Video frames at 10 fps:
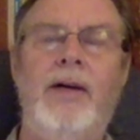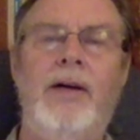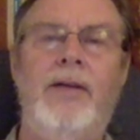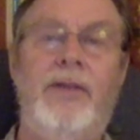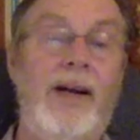
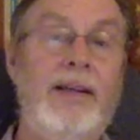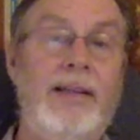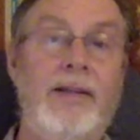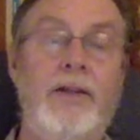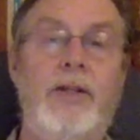
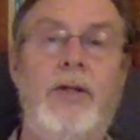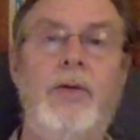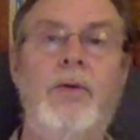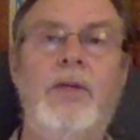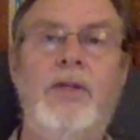threatened
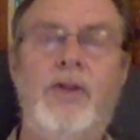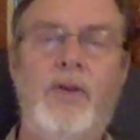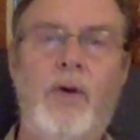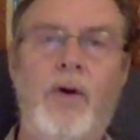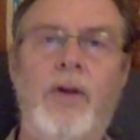to
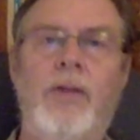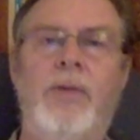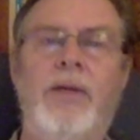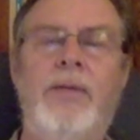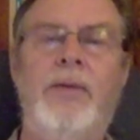destroy the
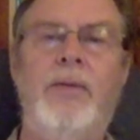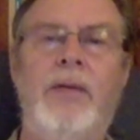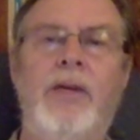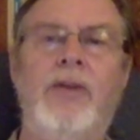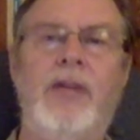people
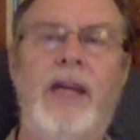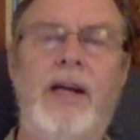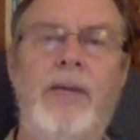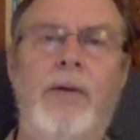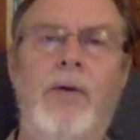because they
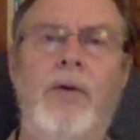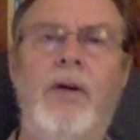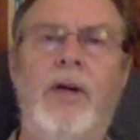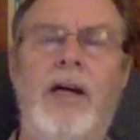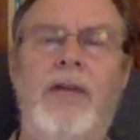had
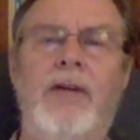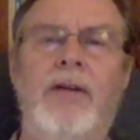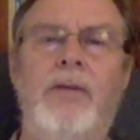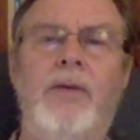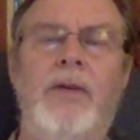broken
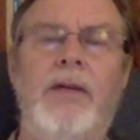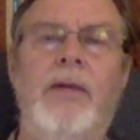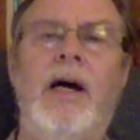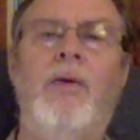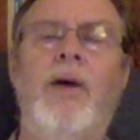covenant with him.
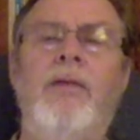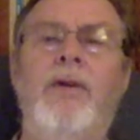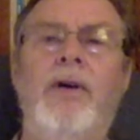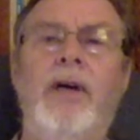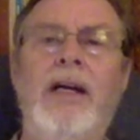
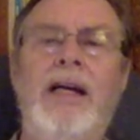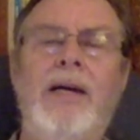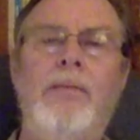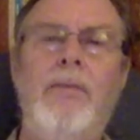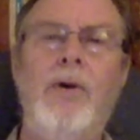However,
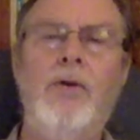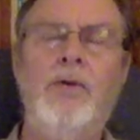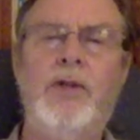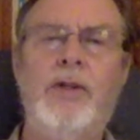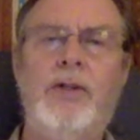
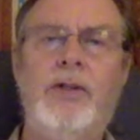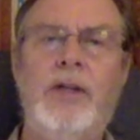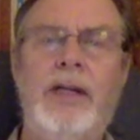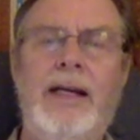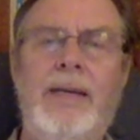
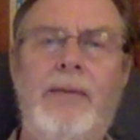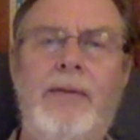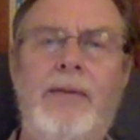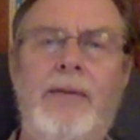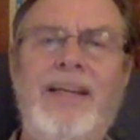Moses
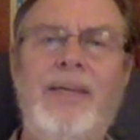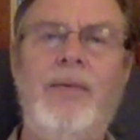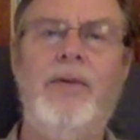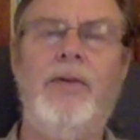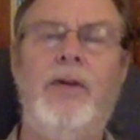pleaded
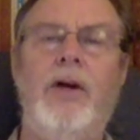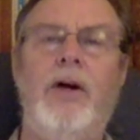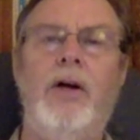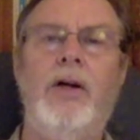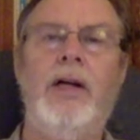with
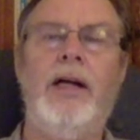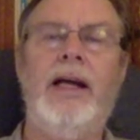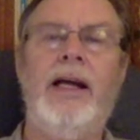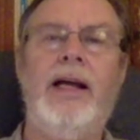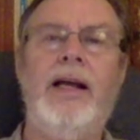God
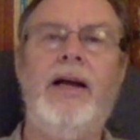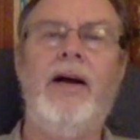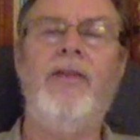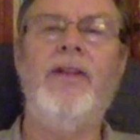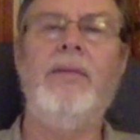
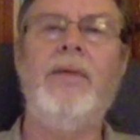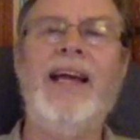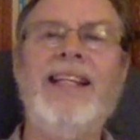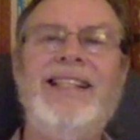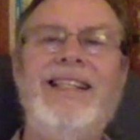on the
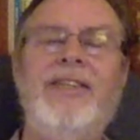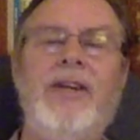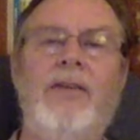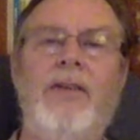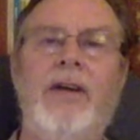
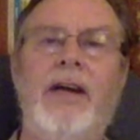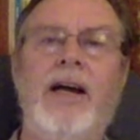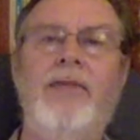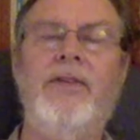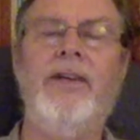basis of the
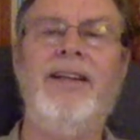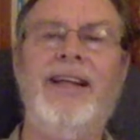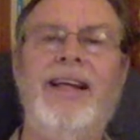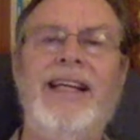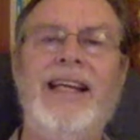covenant
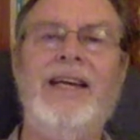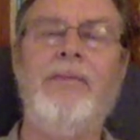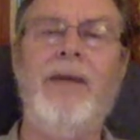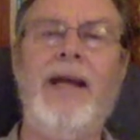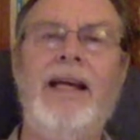that he
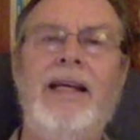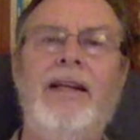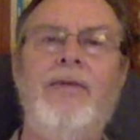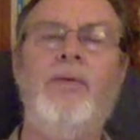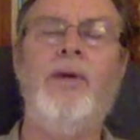had
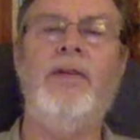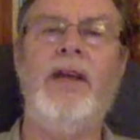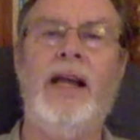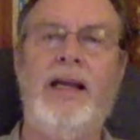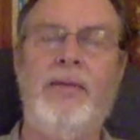made
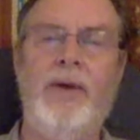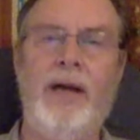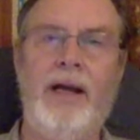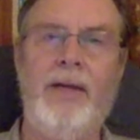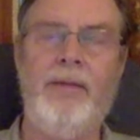with
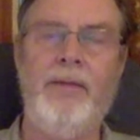Abraham,